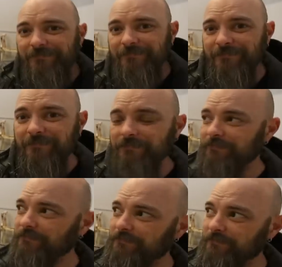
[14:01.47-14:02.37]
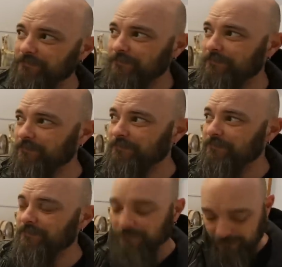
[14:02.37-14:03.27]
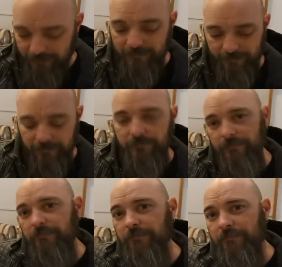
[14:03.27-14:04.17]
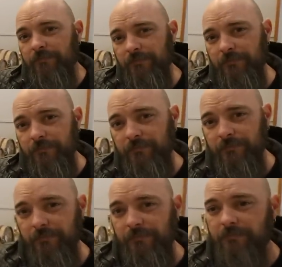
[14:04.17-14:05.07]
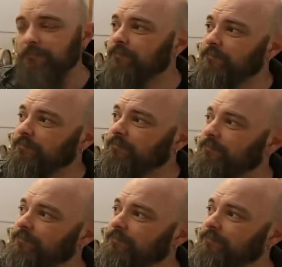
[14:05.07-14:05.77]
(not speaking)